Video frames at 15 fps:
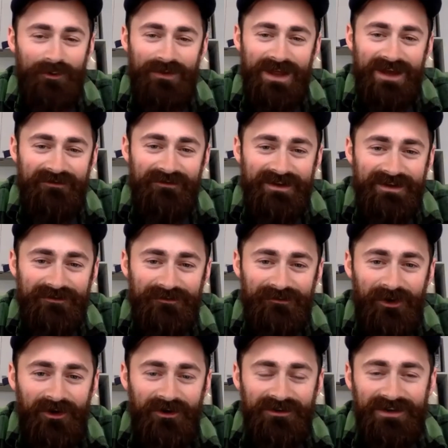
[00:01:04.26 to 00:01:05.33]
have a
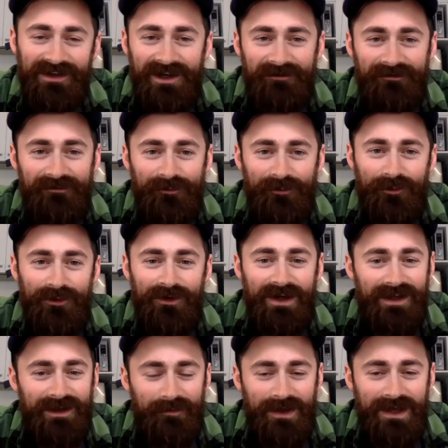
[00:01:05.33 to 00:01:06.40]
fond love for
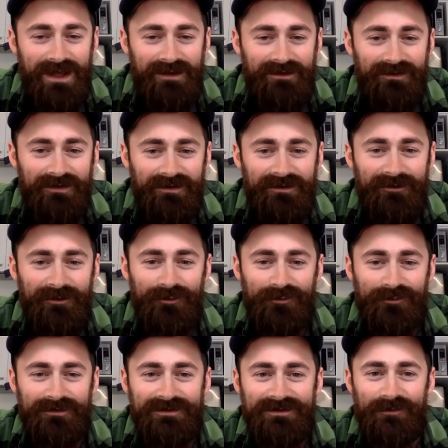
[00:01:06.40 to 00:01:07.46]
a band
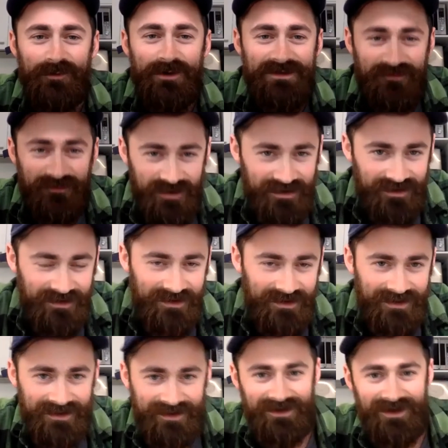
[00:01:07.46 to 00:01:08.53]
called Switchfoot.
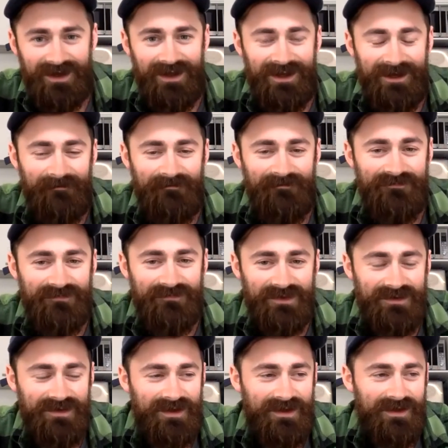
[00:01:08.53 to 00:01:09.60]

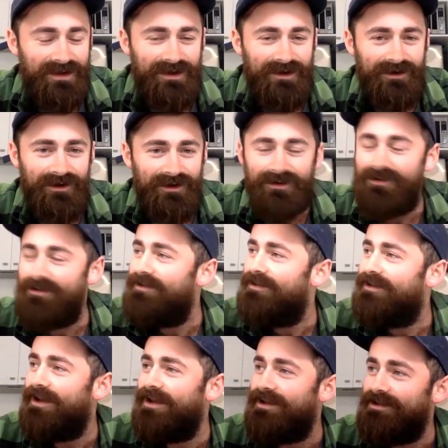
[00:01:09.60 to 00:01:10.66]
They are
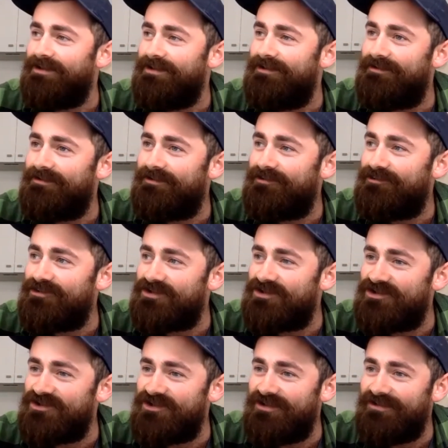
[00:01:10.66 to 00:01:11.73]
a
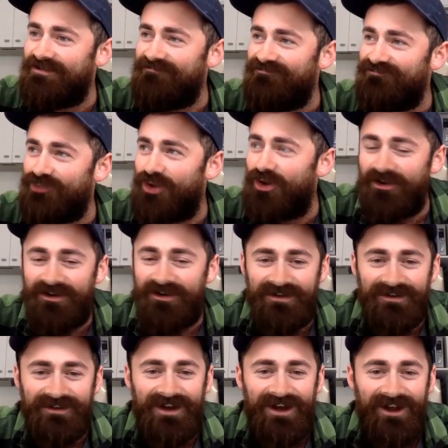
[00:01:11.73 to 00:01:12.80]
Christian rock
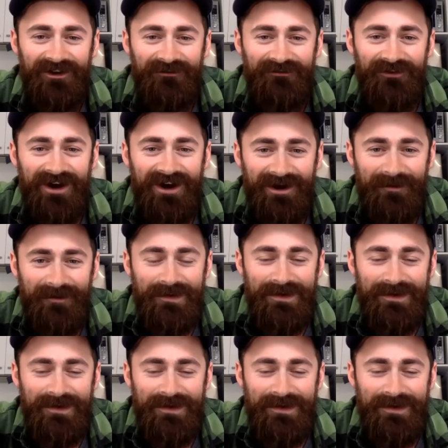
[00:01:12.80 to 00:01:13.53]
kind of vibe.